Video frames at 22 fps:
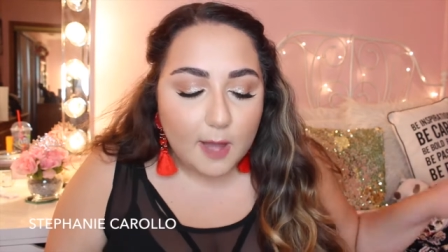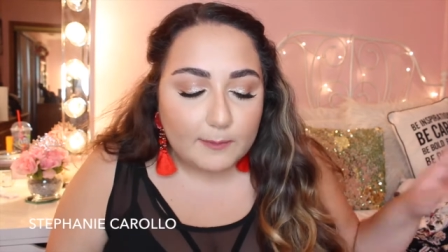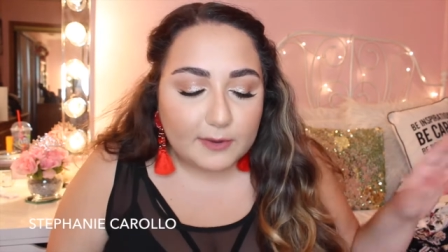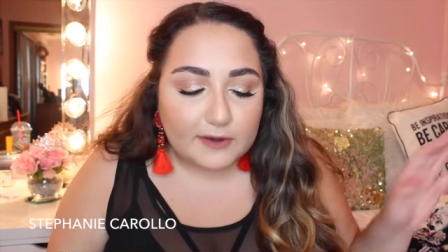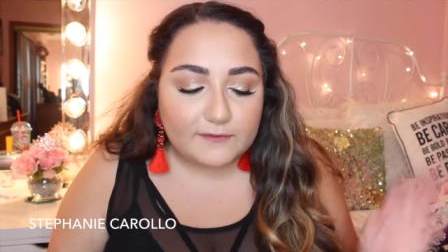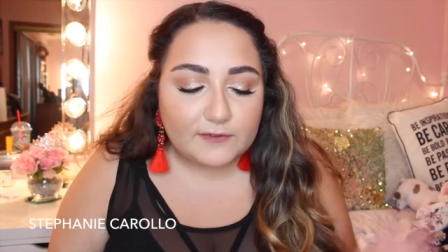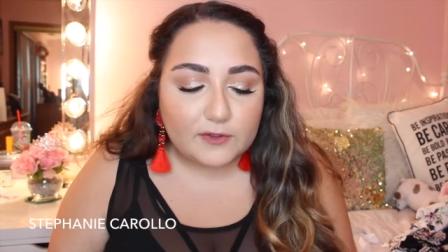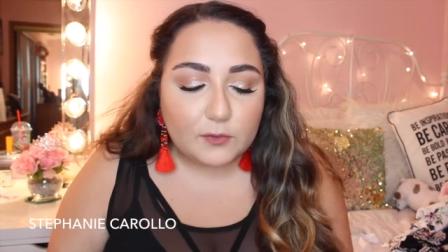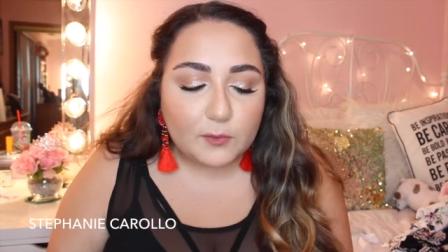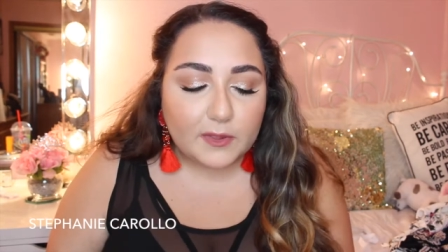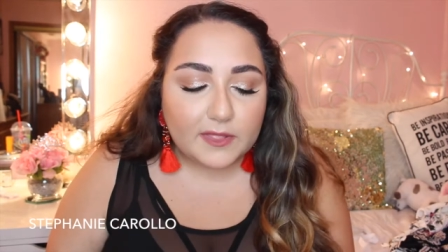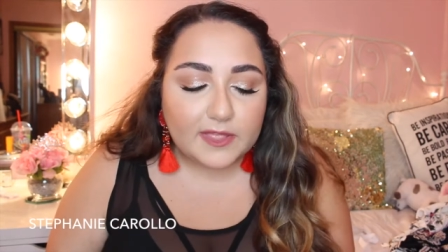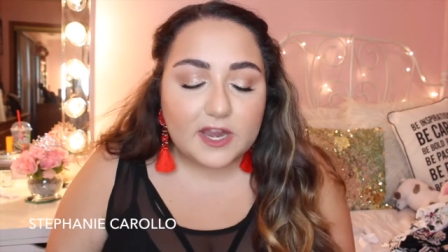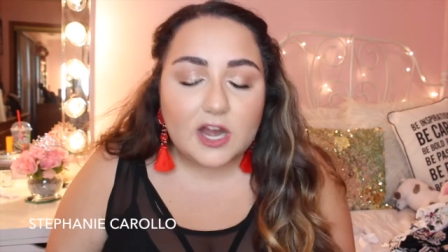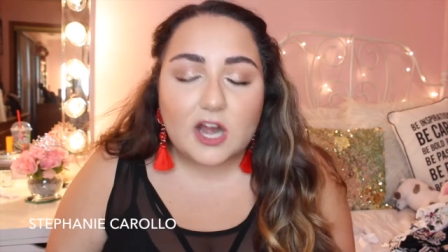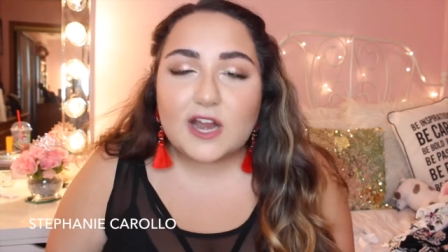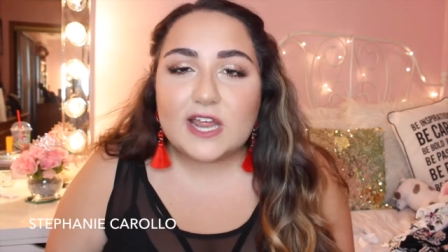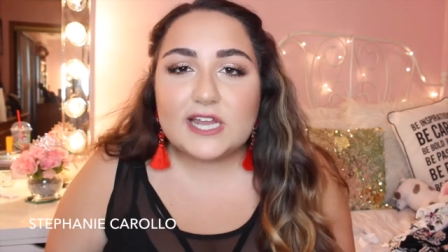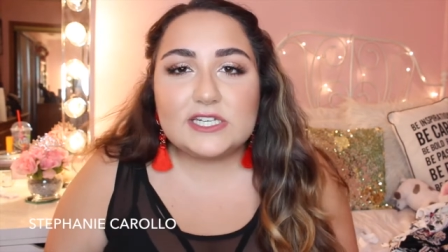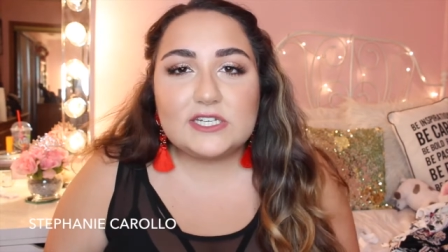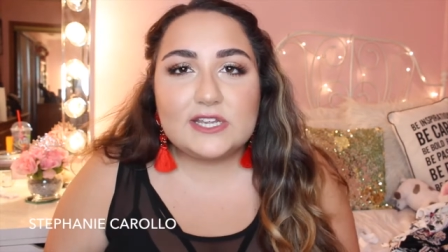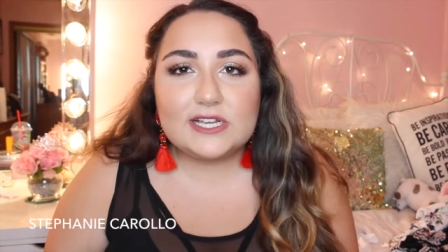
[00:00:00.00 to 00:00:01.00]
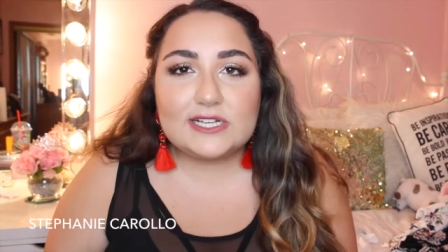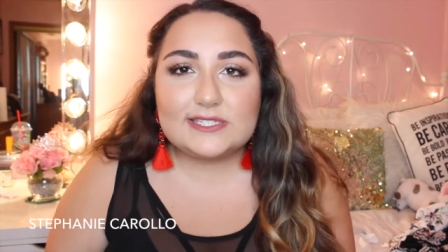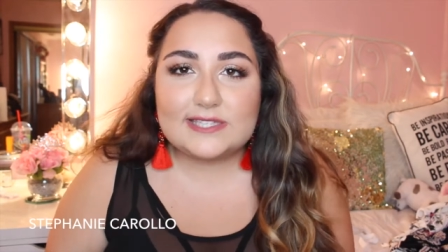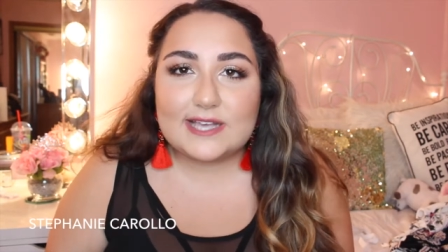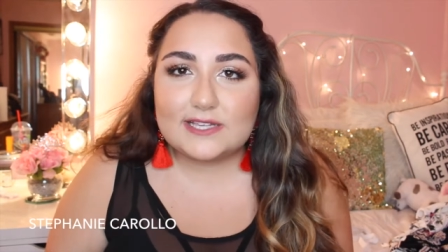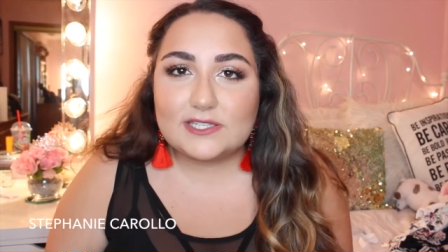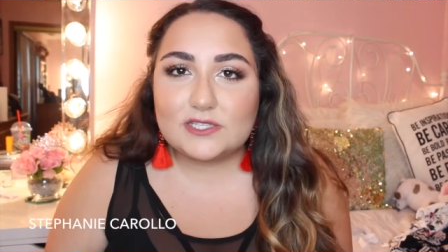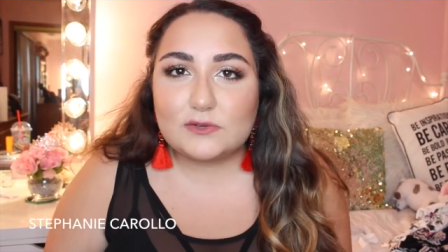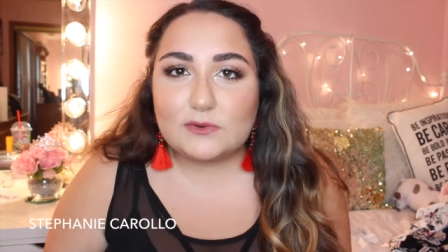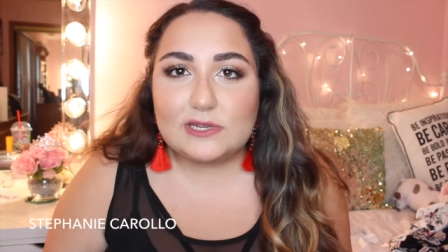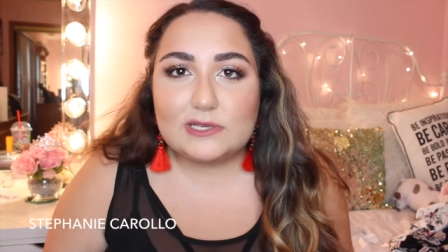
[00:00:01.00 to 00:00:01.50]
But if you really are into
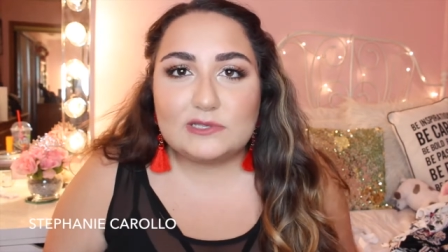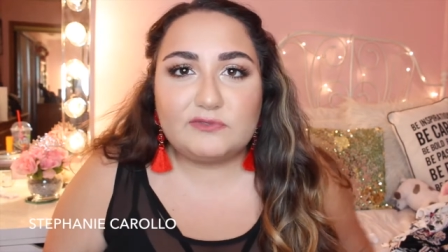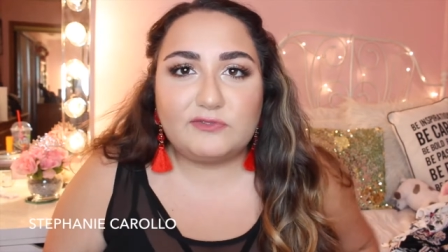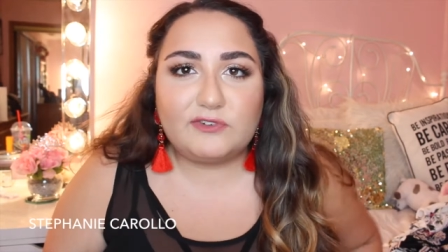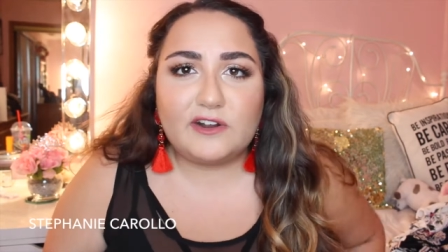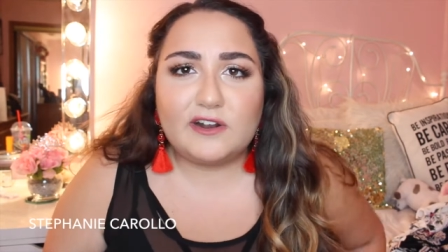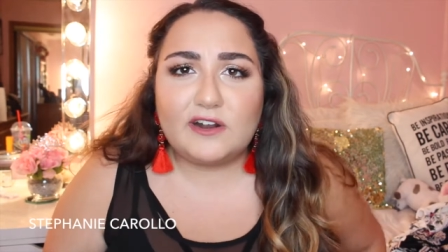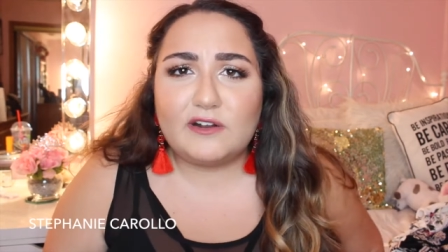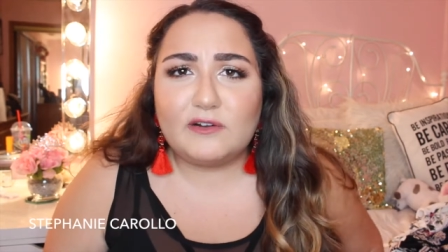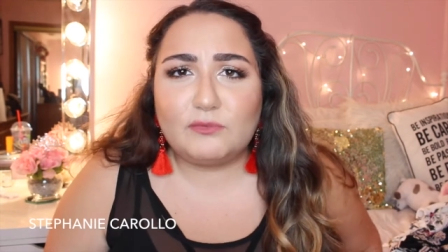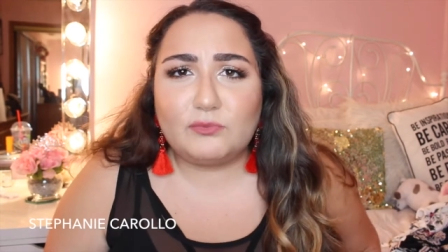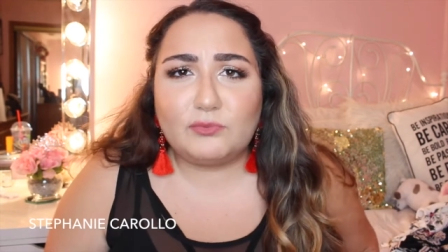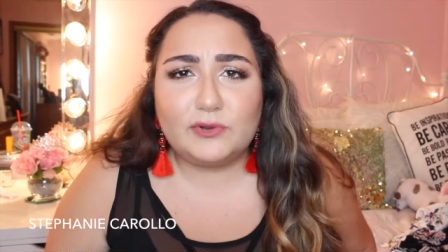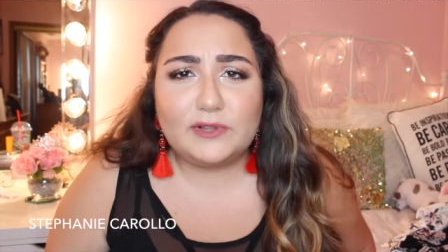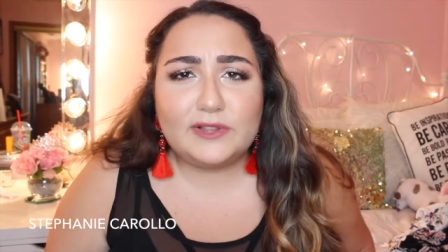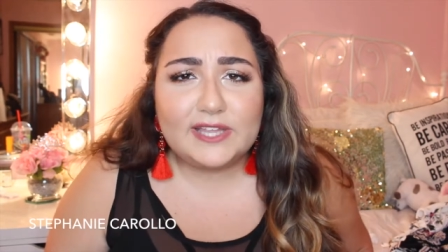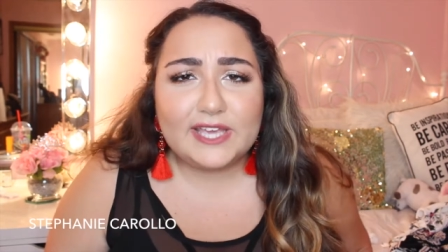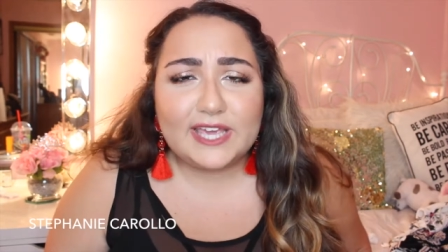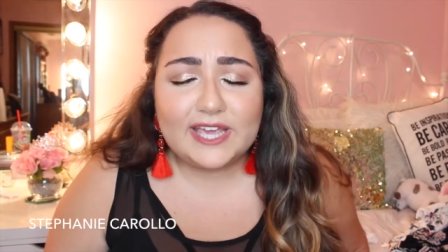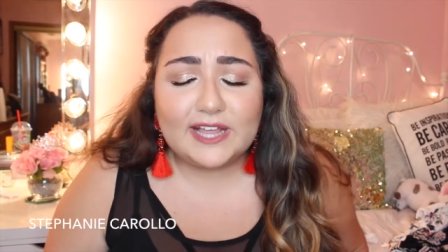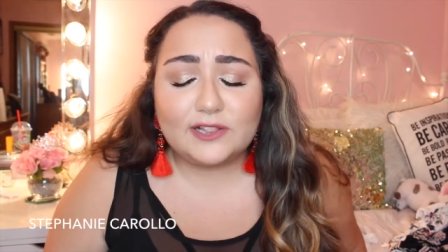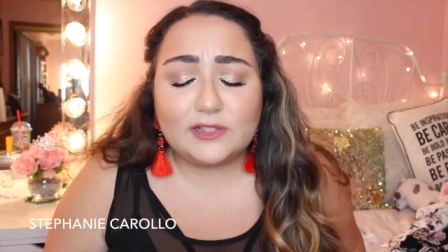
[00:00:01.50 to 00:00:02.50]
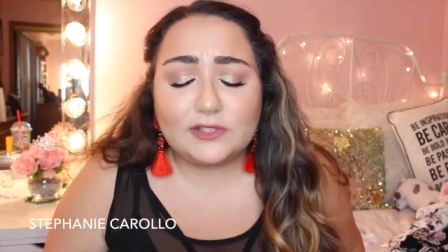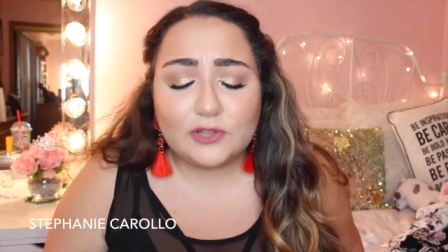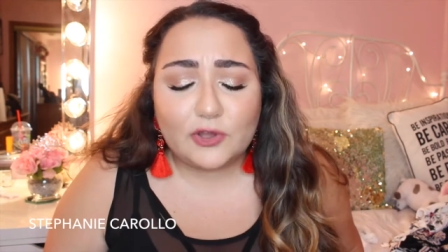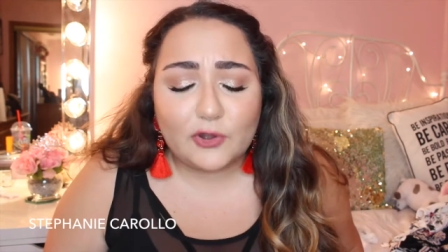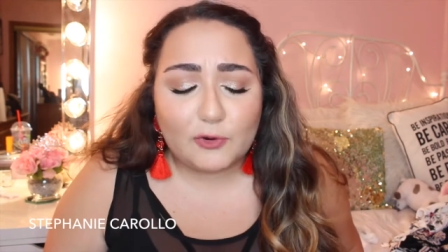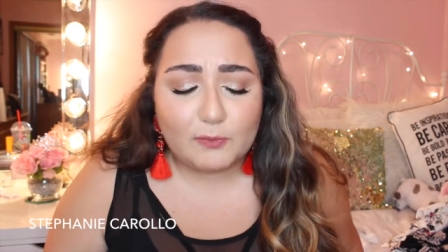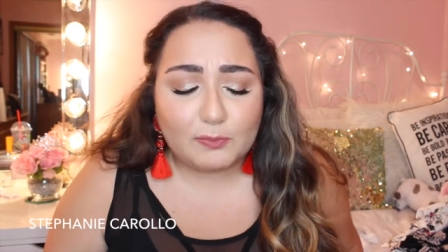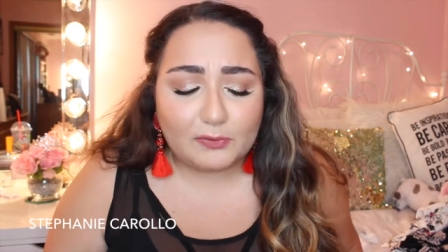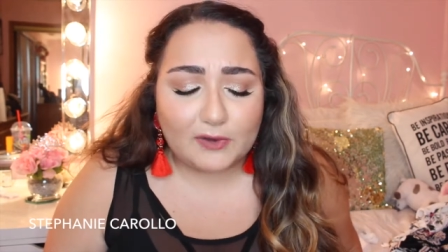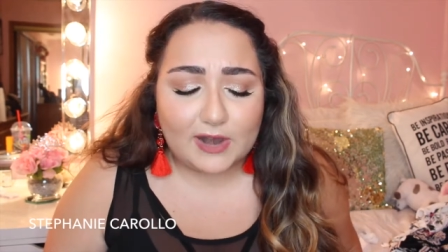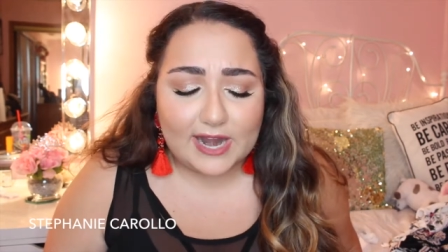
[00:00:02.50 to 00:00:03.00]
accessories for a really
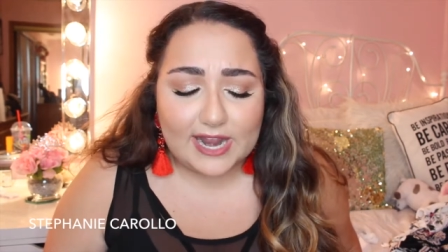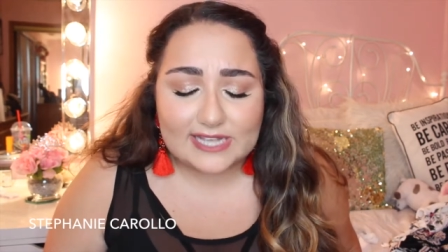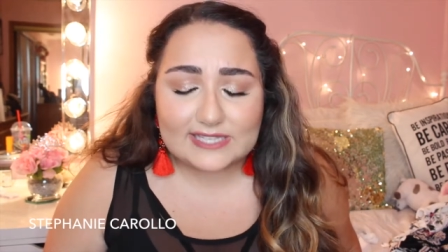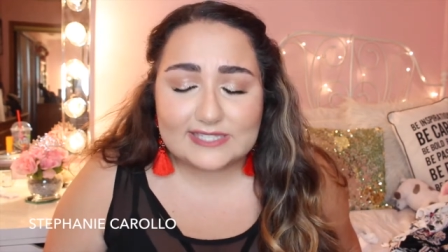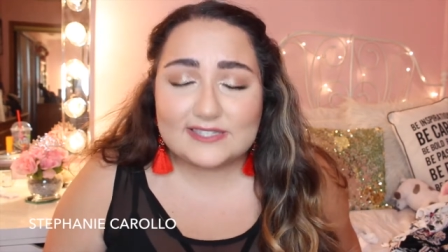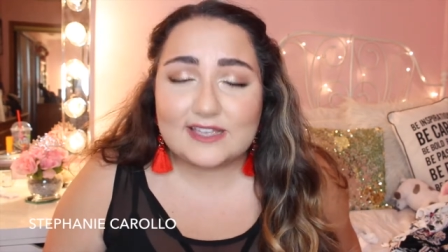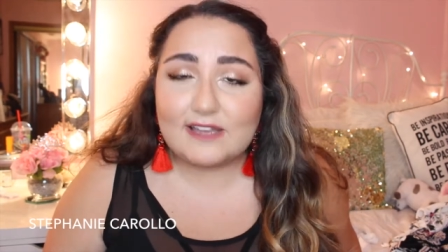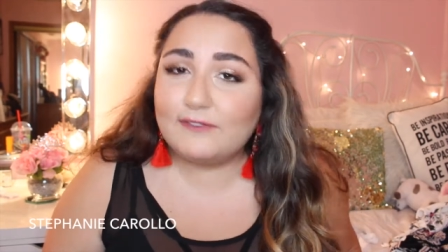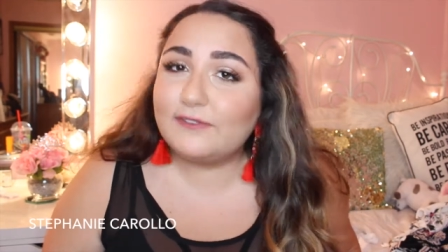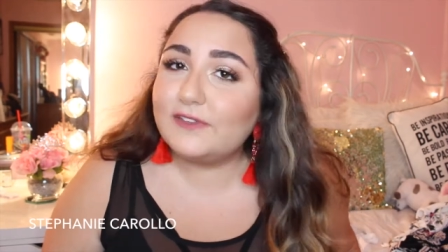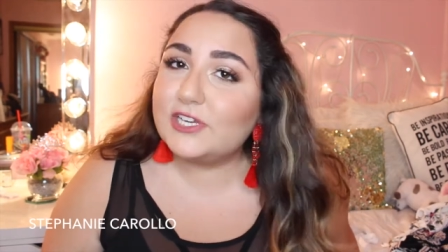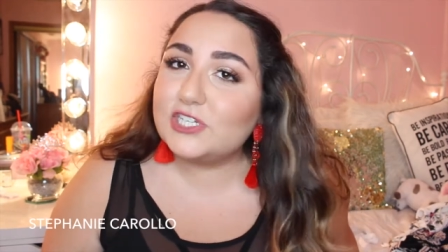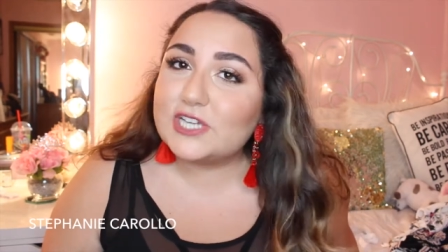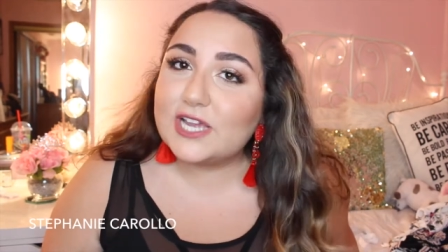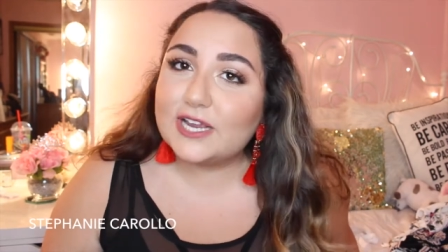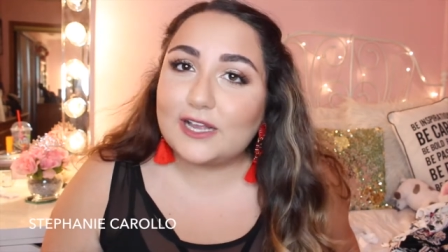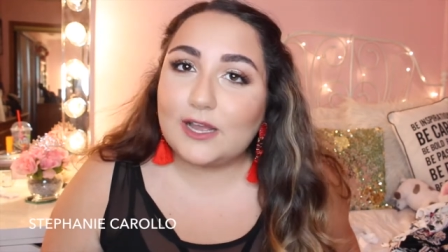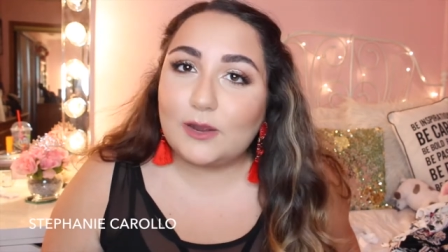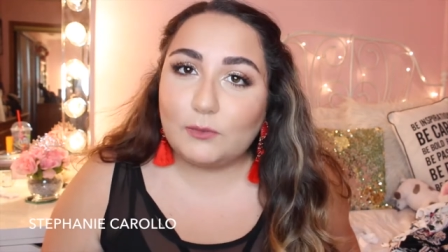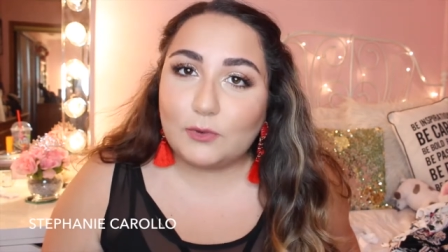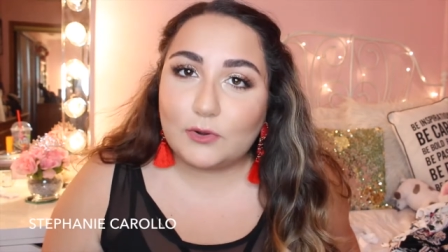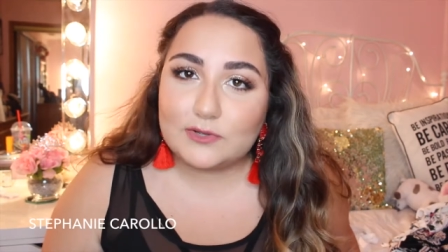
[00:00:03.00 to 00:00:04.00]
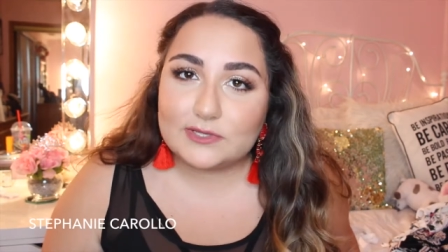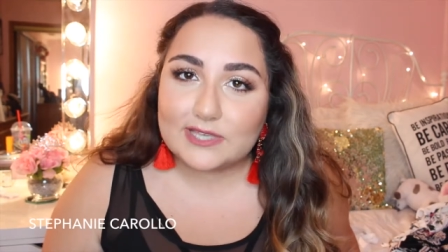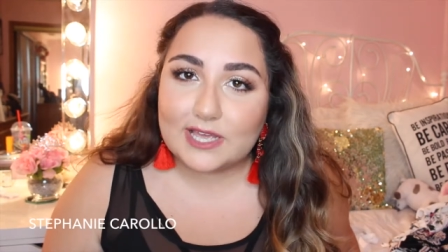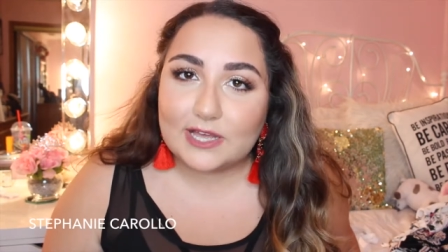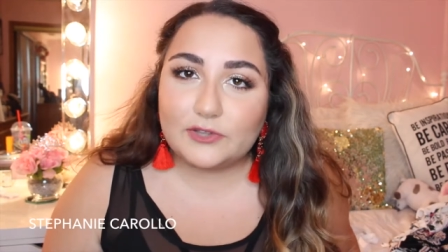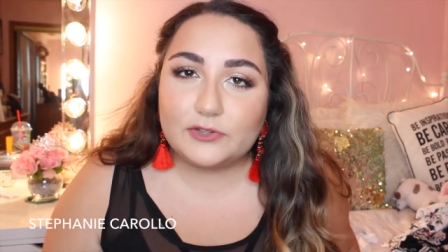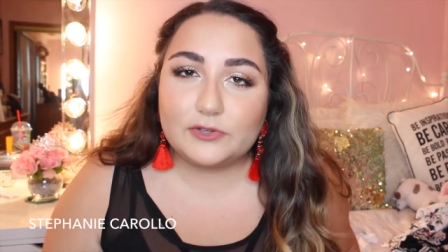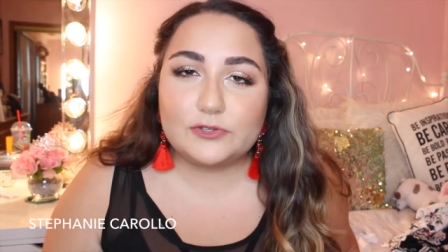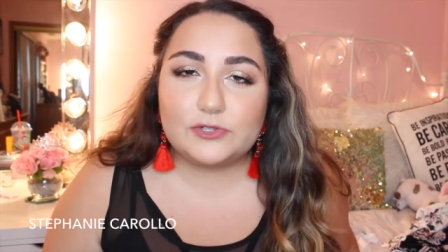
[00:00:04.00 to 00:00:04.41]
low price, definitely check out Rosegal.